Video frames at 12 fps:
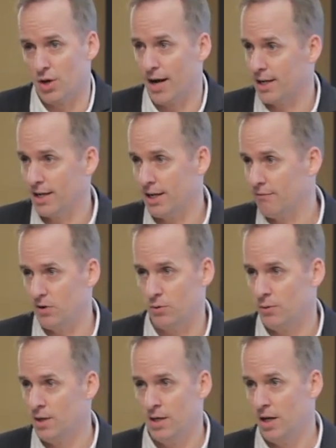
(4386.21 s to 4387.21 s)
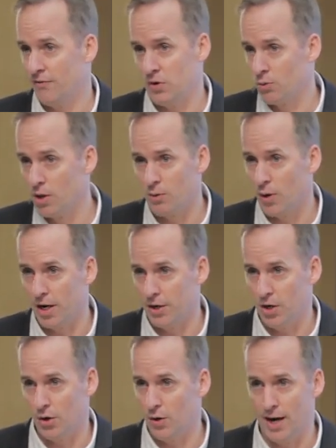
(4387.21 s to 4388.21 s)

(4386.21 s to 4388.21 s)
I can give you, if you really want to know,